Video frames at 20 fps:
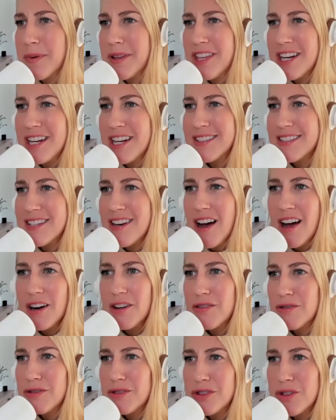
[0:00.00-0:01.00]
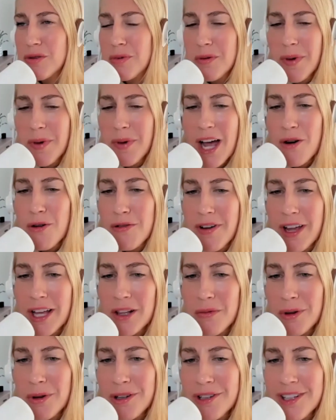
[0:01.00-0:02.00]
but then it's not super
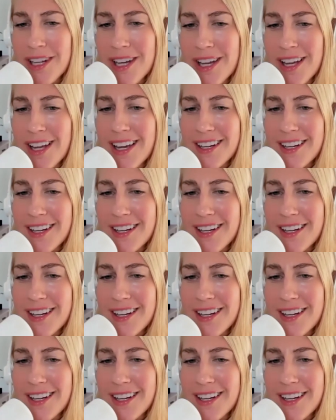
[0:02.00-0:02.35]
bioavailable